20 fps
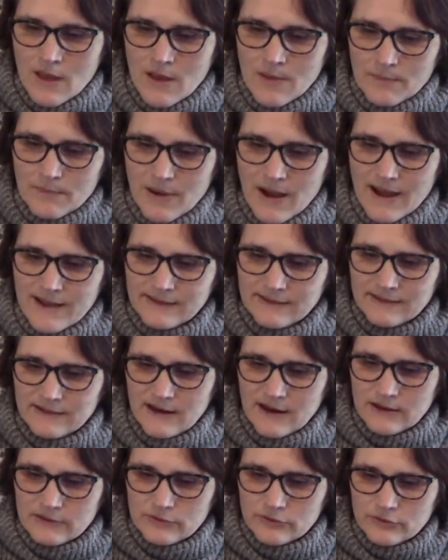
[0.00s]

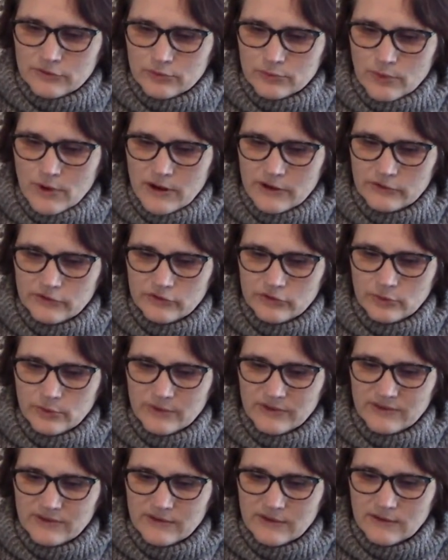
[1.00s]
Bystanders rushed to
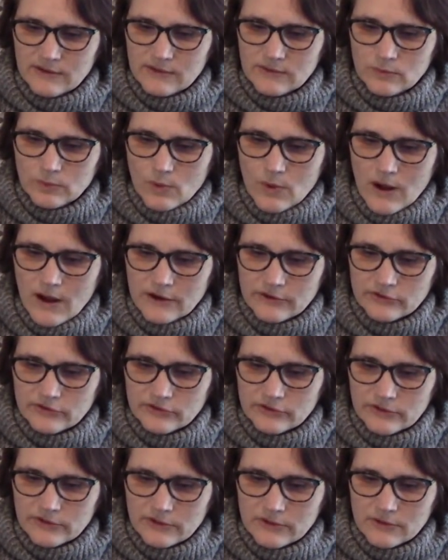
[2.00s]
assist
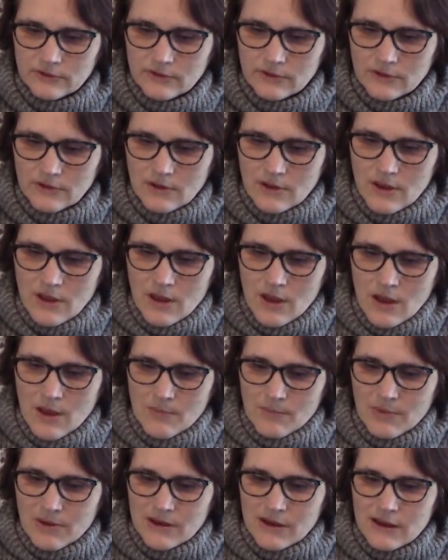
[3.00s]
Washington,
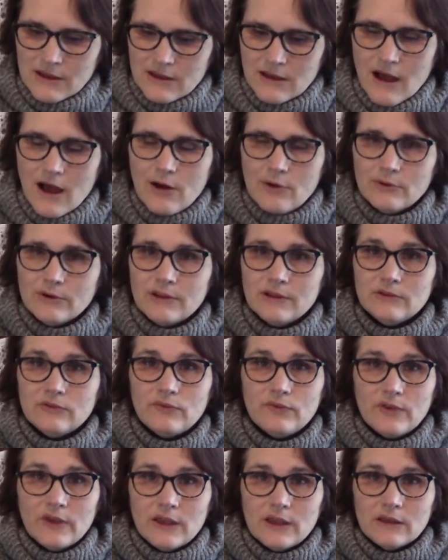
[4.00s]
but he got on his
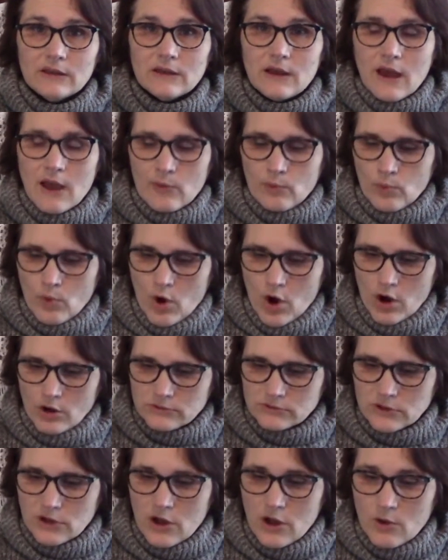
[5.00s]
feet and
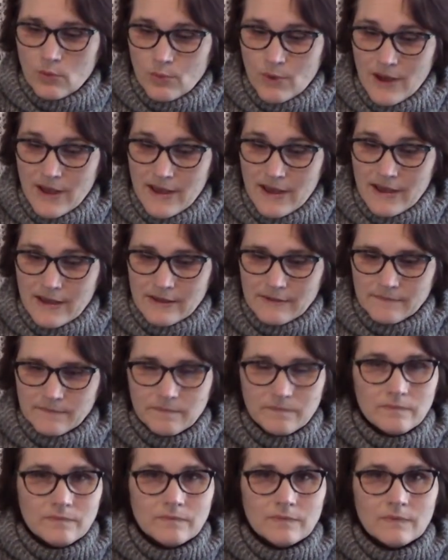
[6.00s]
walked away.
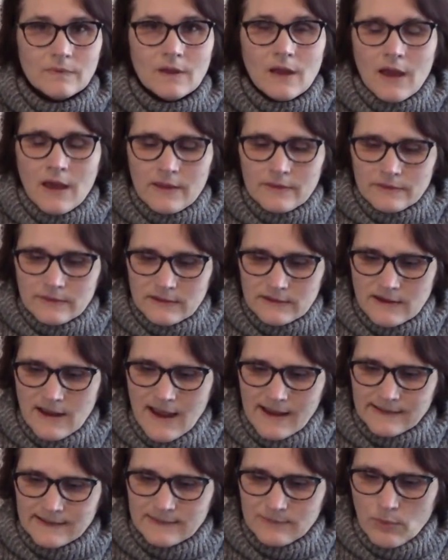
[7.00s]
The
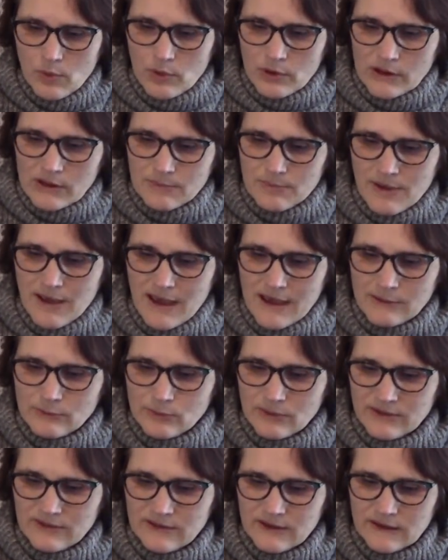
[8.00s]
next morning, Payne
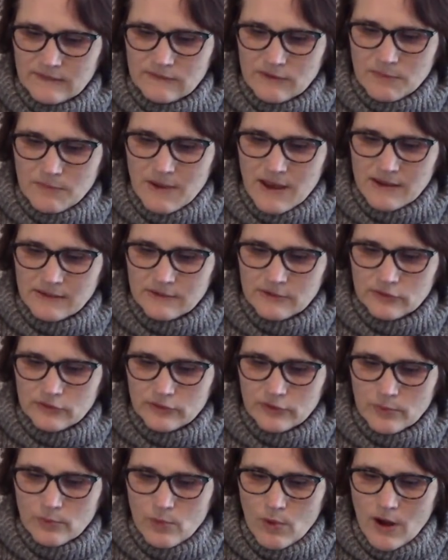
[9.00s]
received a message
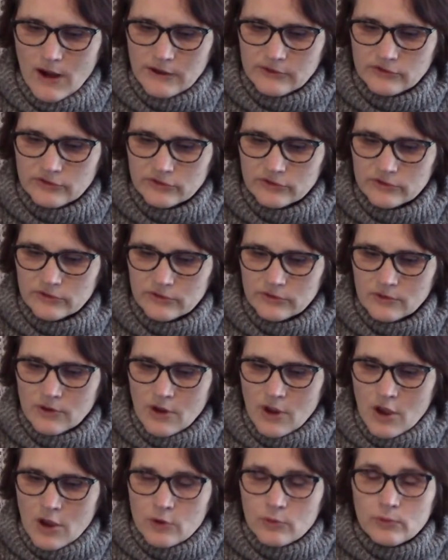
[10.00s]
from Washington,
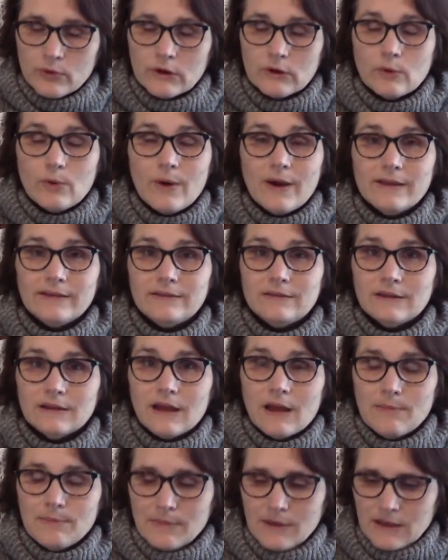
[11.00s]
requesting
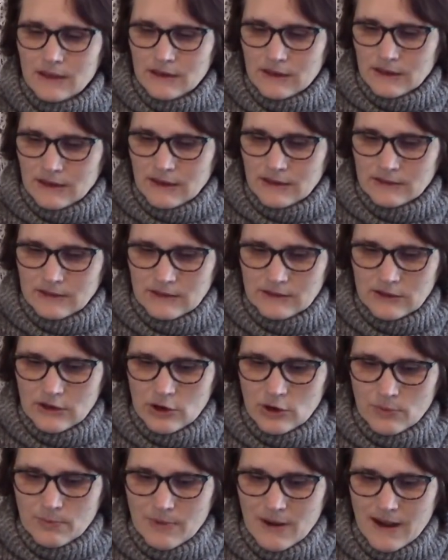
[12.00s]
a meeting in the
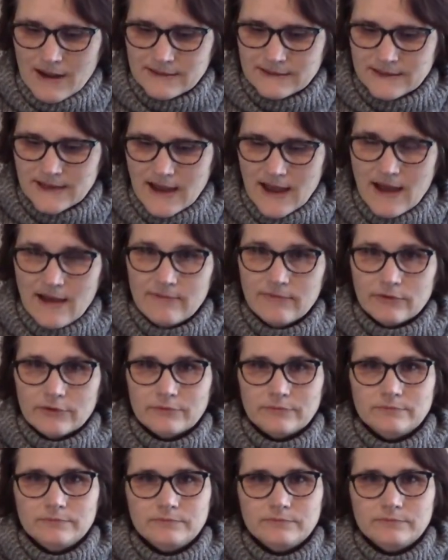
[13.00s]
nearby tavern.